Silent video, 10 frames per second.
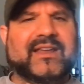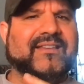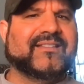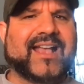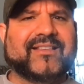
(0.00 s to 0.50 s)

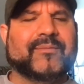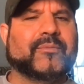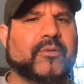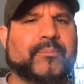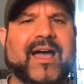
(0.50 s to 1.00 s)
He's got some
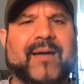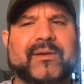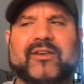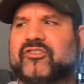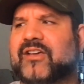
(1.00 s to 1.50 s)
good pop in
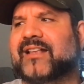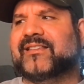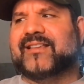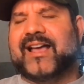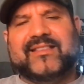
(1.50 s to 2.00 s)
his shots.
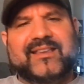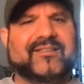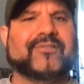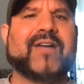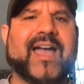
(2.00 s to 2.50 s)
He's got
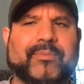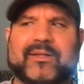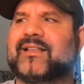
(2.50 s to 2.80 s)
decent grappling.